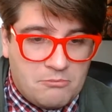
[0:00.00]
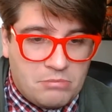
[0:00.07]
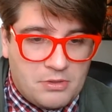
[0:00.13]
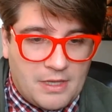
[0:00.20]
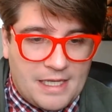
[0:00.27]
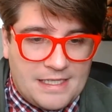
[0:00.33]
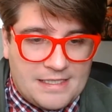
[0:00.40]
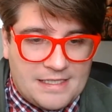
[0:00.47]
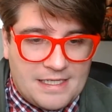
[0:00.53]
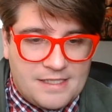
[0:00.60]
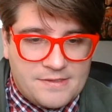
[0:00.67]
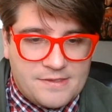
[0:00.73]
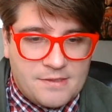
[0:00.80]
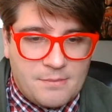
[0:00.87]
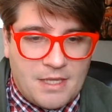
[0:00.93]

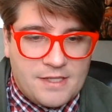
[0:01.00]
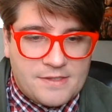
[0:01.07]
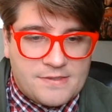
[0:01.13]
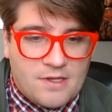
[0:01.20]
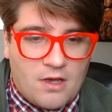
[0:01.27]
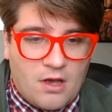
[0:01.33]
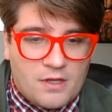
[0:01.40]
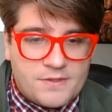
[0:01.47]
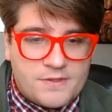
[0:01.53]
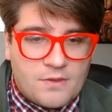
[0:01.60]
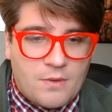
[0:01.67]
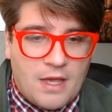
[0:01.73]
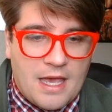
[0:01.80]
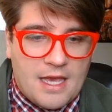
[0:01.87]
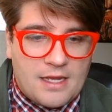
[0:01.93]
Platonism has also
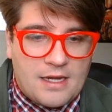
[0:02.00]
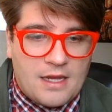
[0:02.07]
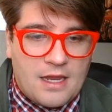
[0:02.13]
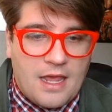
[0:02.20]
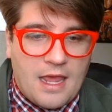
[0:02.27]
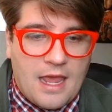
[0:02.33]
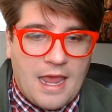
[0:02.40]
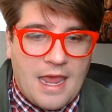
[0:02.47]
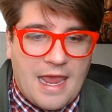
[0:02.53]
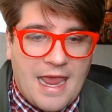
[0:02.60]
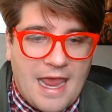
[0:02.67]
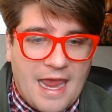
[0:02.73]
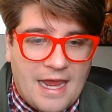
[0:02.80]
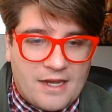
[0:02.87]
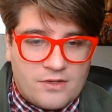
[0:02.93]
had a
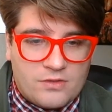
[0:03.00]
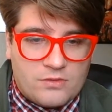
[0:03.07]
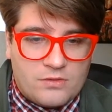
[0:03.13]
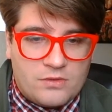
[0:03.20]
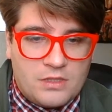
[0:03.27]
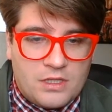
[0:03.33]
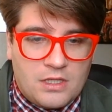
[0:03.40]
handle